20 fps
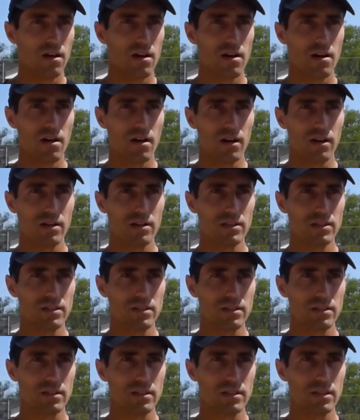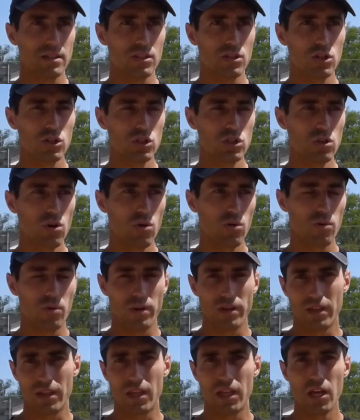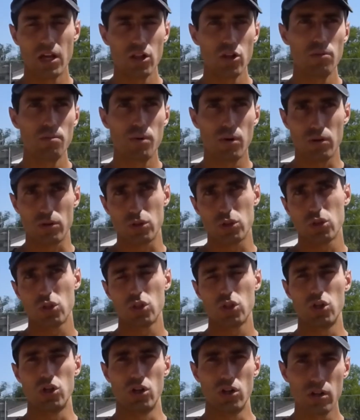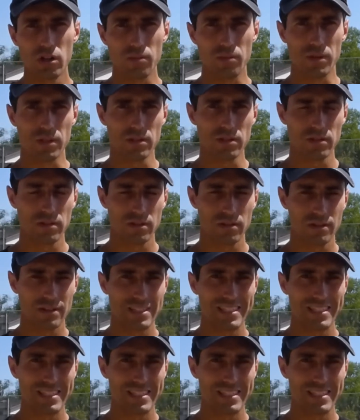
because there's no yellow ball tournaments,